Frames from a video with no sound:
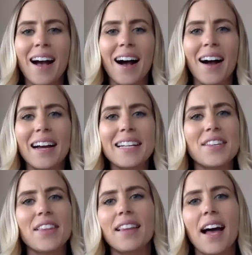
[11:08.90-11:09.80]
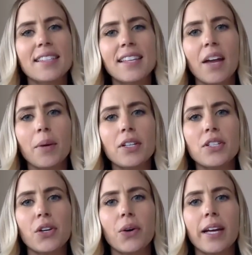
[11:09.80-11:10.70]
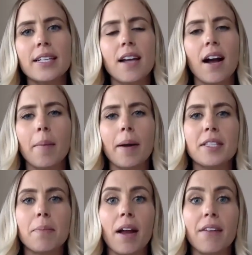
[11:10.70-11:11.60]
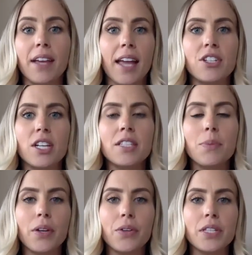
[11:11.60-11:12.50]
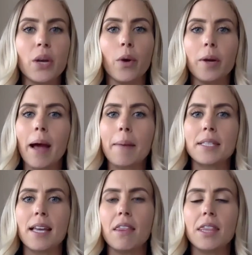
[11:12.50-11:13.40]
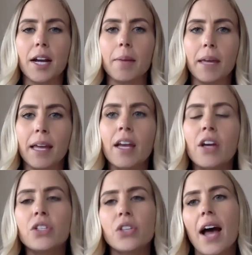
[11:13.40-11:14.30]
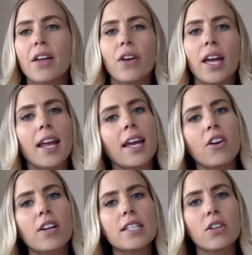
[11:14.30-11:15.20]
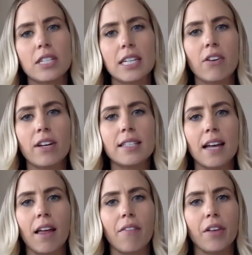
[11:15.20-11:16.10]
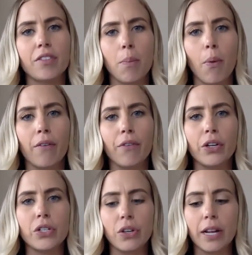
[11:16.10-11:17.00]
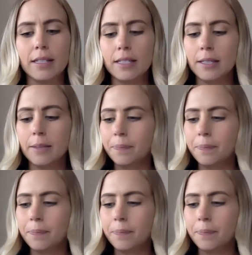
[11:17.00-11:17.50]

All right, so the last thing I want to do is talk about some modifications when using word maps in therapy. So how you can increase or decrease that level of support for your students.